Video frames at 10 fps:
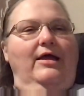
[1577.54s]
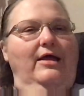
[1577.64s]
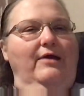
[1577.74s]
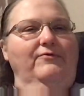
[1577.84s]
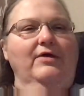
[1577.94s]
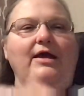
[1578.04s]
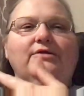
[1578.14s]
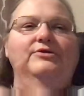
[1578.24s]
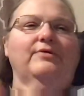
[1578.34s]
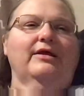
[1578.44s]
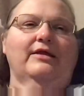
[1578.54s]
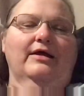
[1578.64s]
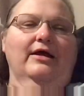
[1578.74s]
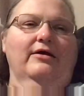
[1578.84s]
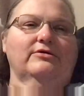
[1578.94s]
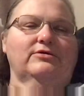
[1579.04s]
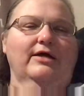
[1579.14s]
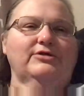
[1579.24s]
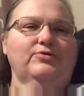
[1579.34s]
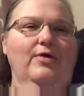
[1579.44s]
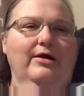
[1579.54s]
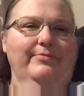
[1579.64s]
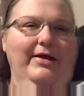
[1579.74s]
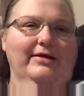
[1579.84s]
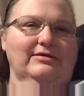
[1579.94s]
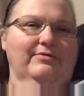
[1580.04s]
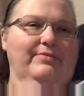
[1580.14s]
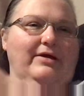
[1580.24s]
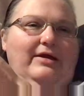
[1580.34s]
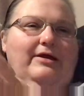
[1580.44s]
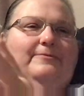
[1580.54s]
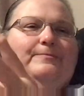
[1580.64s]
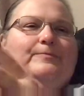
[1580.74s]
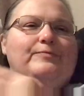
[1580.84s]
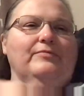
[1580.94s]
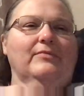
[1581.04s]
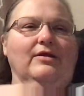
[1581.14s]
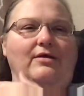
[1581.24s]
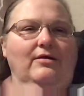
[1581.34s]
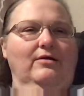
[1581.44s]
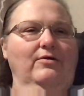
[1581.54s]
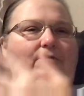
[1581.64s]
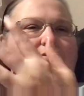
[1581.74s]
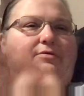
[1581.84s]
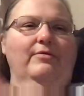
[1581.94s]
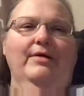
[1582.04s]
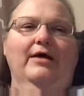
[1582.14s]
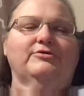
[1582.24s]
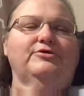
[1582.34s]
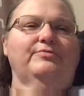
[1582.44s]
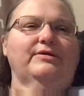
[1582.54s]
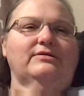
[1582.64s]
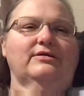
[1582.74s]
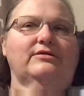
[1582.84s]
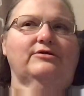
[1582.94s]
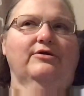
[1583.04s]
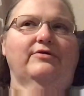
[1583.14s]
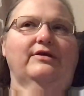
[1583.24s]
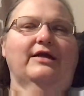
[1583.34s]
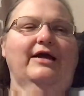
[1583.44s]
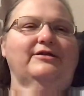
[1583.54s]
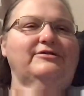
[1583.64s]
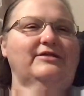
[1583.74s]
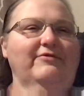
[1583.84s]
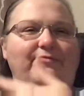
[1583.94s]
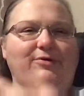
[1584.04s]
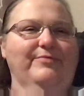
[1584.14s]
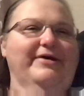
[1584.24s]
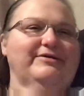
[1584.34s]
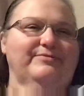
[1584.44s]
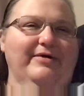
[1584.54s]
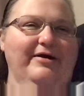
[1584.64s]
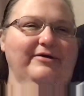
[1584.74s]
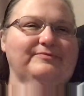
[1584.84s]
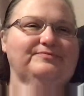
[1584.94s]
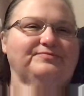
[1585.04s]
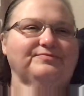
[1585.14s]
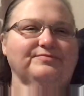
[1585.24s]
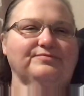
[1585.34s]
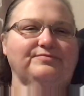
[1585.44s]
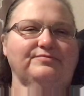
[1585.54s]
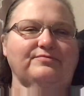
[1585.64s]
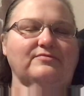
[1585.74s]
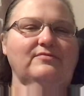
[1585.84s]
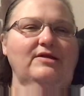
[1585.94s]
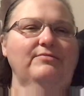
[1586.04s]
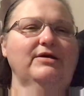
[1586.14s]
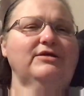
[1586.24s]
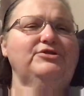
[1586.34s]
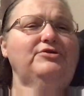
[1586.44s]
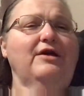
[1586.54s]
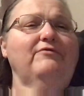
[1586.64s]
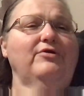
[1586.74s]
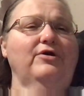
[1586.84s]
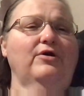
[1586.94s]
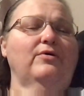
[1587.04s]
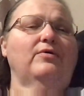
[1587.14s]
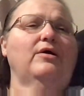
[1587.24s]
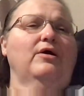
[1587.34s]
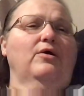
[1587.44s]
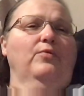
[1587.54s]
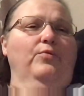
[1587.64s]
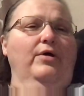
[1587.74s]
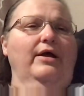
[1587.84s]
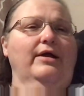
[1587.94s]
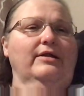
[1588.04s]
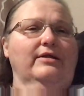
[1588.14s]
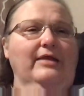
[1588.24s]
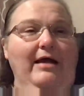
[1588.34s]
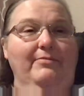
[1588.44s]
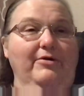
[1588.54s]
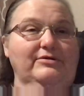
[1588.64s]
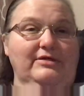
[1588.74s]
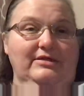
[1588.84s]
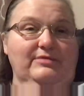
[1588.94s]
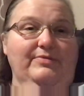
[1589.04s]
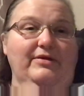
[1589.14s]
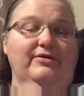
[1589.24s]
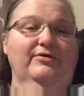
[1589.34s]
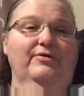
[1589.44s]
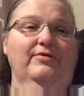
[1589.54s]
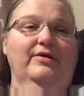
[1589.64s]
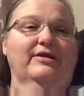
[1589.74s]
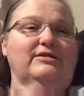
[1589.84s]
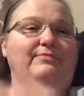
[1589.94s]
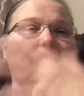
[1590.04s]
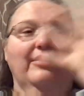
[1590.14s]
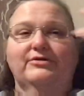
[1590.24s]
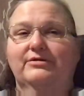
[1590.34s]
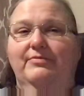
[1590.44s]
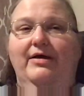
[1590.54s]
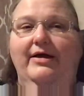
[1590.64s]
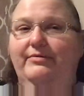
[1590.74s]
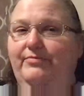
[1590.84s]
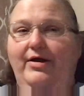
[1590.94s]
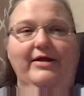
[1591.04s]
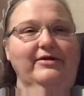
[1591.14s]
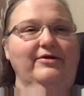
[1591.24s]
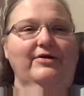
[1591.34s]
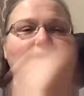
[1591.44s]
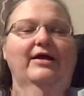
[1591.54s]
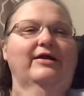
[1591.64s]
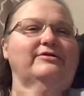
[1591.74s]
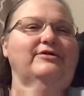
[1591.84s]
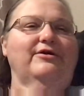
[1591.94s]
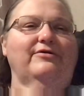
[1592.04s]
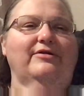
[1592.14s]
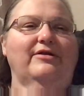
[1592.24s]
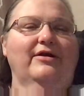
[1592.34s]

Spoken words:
if you can't do anything else, as you're walking past somebody going about your business during the day, just give them your best smile, because you never know what that person has been through, and a smile just might brighten their day and turn